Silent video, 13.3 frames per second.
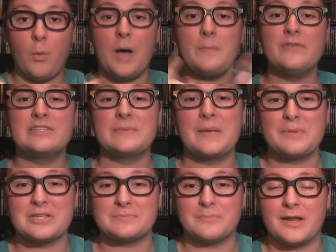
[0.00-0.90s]
What movie's made
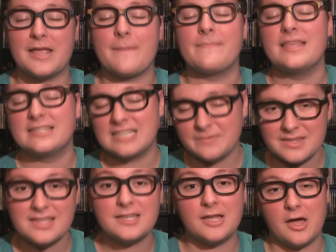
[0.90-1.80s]
the most money? It's going
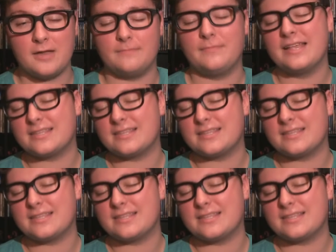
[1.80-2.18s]
to be The Nun.